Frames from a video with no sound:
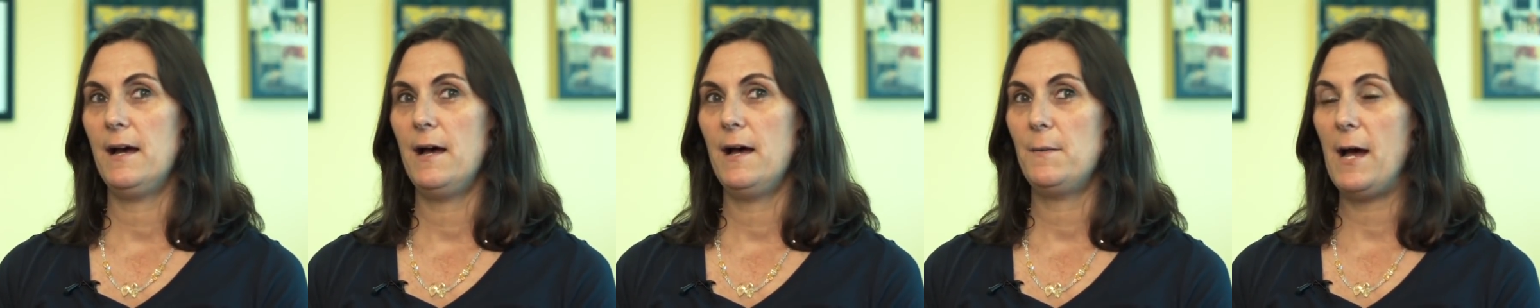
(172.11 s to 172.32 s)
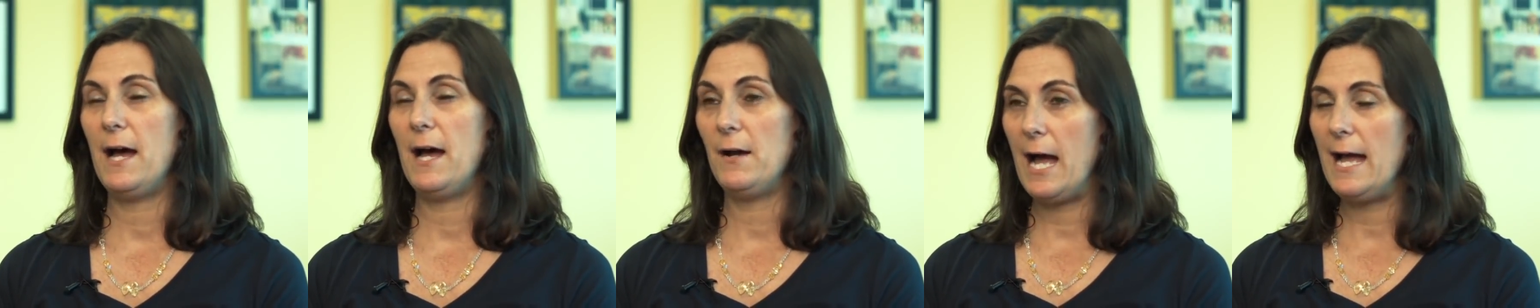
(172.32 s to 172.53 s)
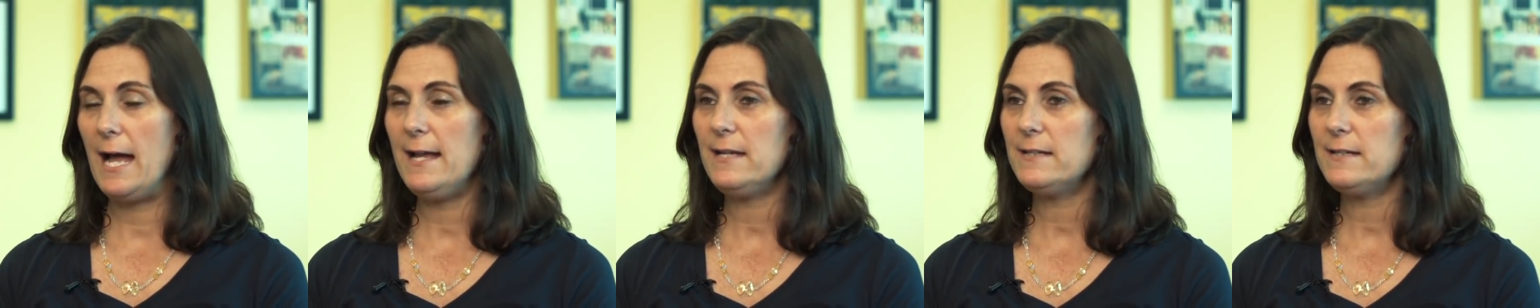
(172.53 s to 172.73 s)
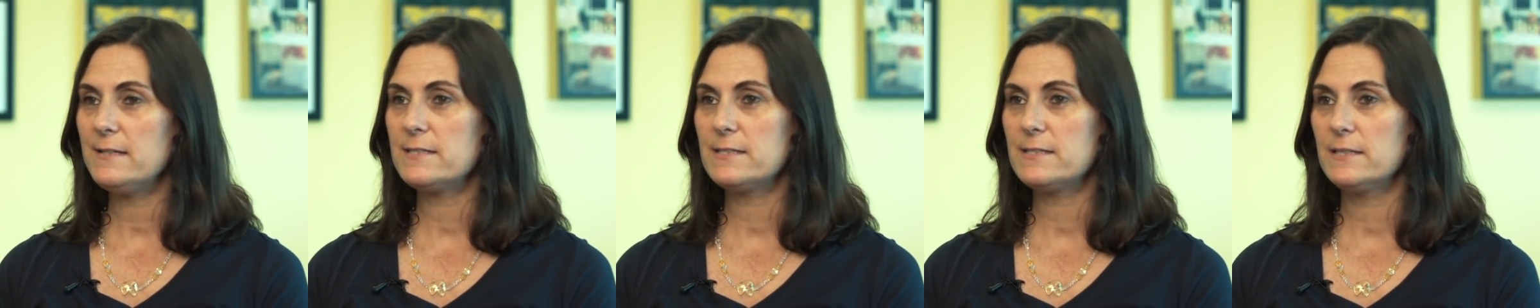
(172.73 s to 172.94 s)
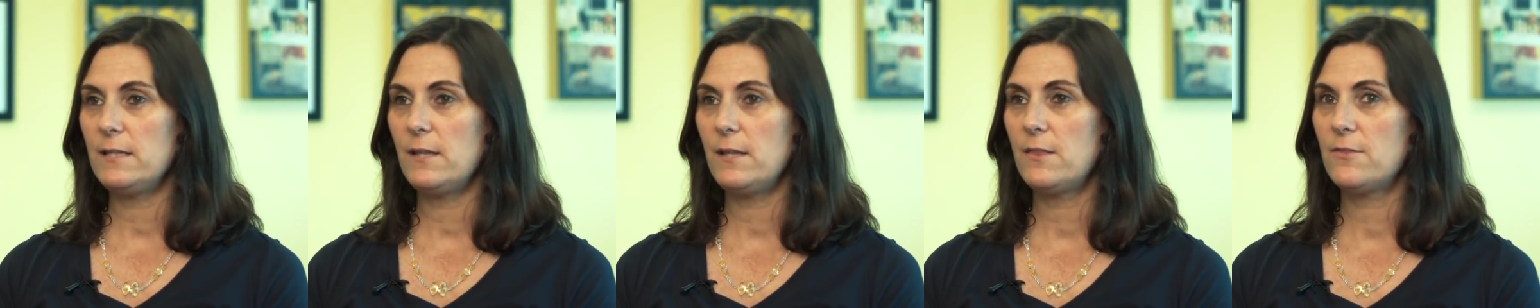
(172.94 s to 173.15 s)
Uh, I
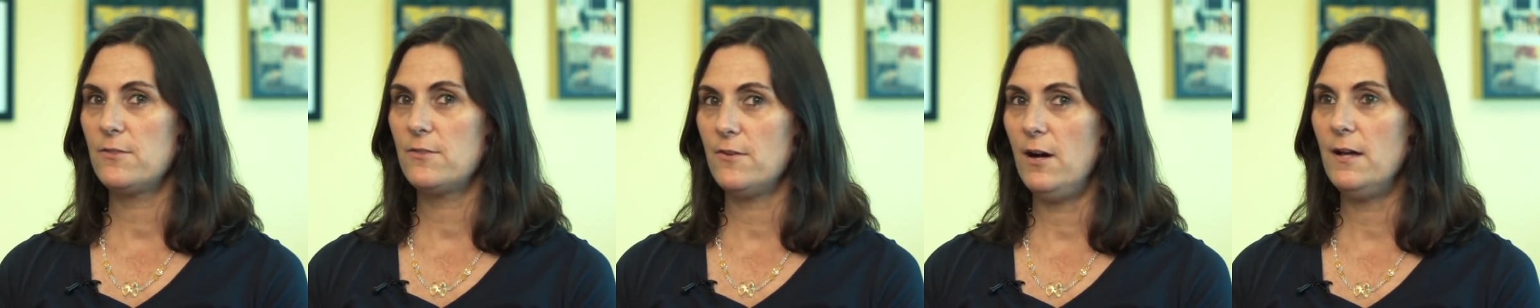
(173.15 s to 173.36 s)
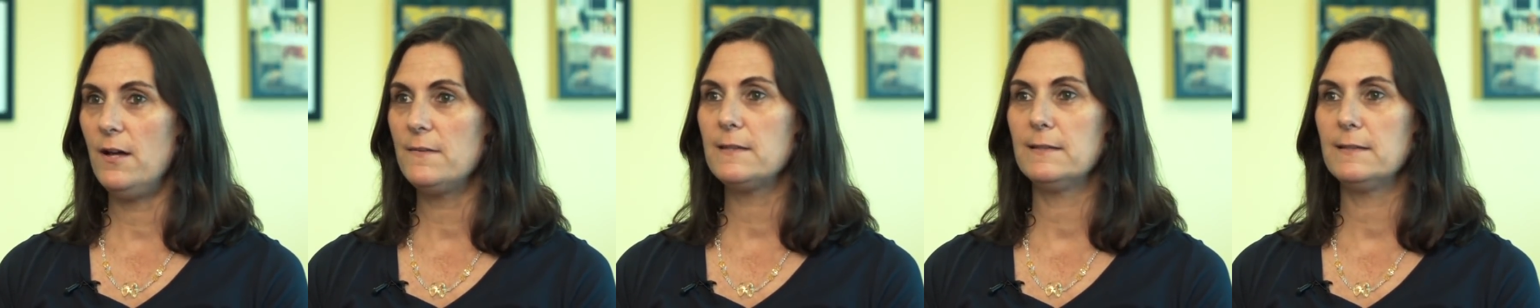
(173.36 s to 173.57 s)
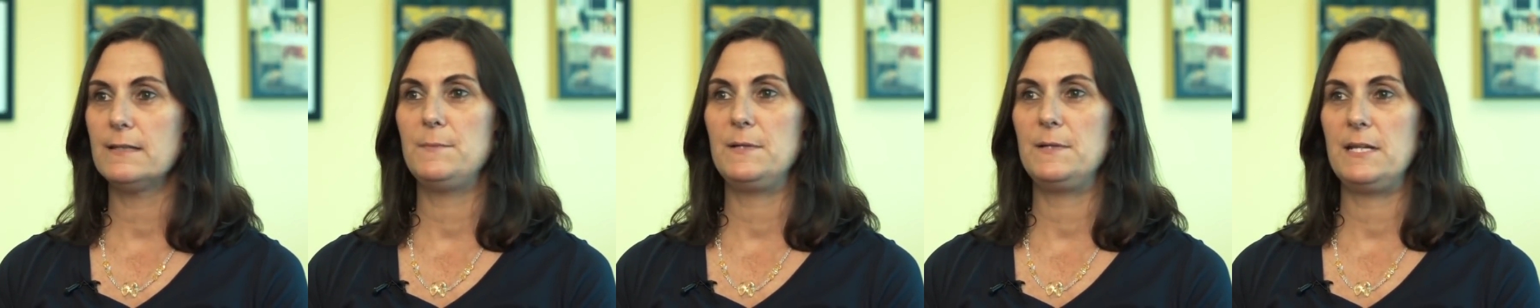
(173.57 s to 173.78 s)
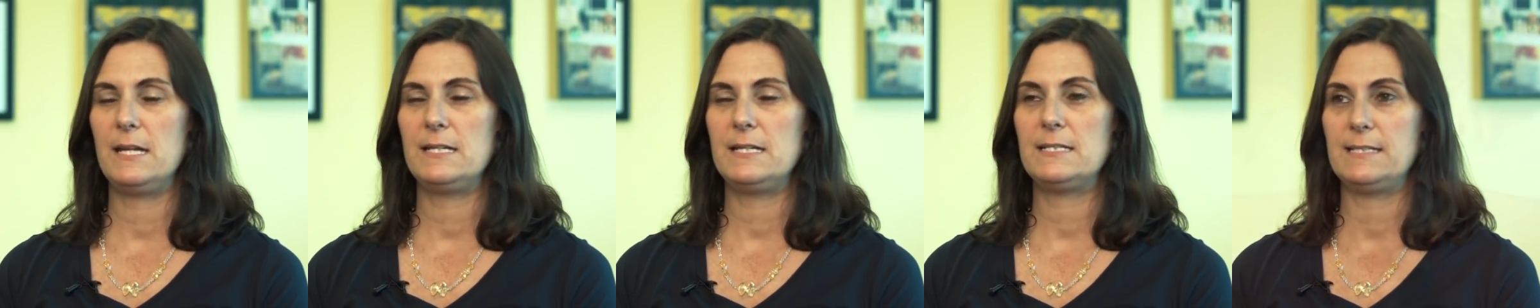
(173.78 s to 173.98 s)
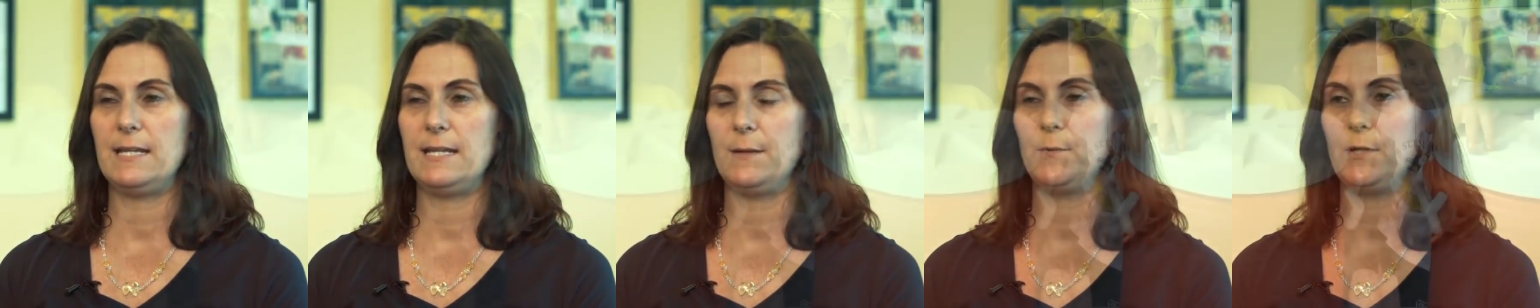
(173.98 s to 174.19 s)
honestly thought the
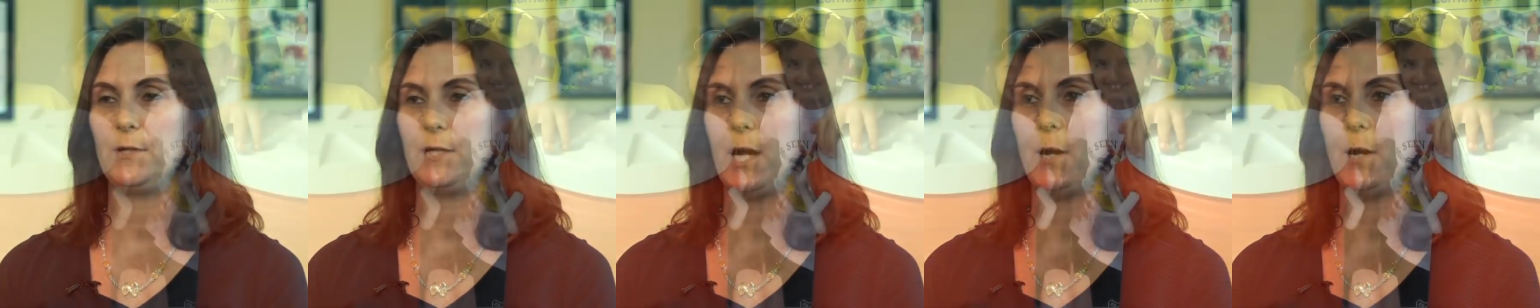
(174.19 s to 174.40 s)
lemonade stand would